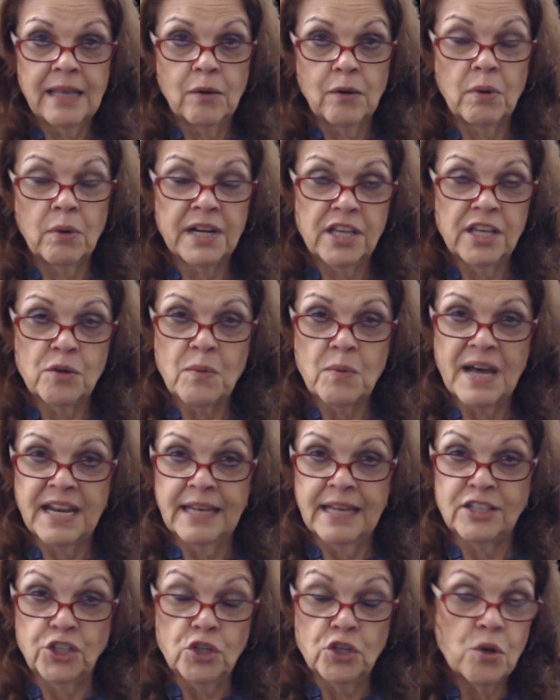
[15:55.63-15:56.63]
What do you
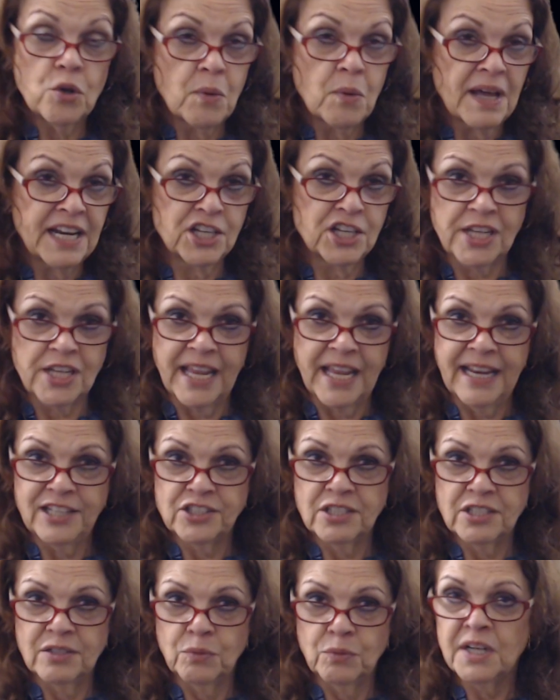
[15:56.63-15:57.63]
want? Do you want to
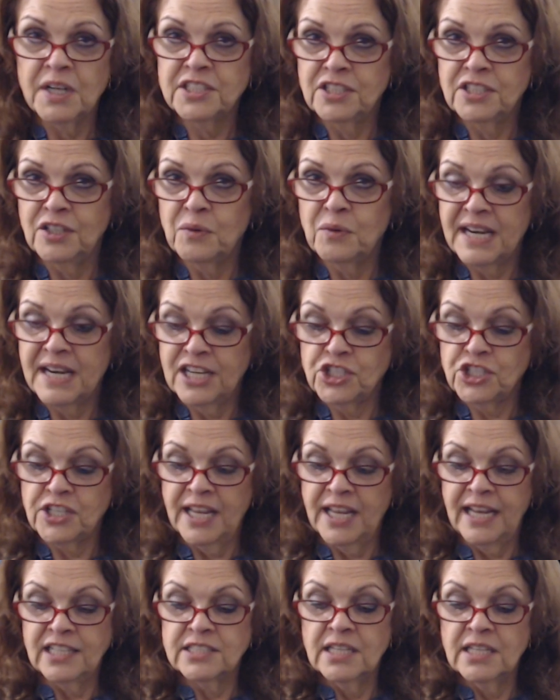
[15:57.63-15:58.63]
change? What do you want to
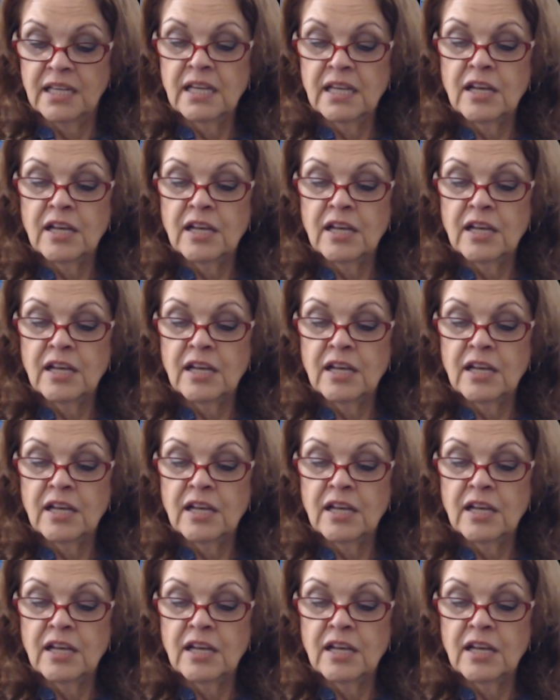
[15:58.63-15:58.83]
change?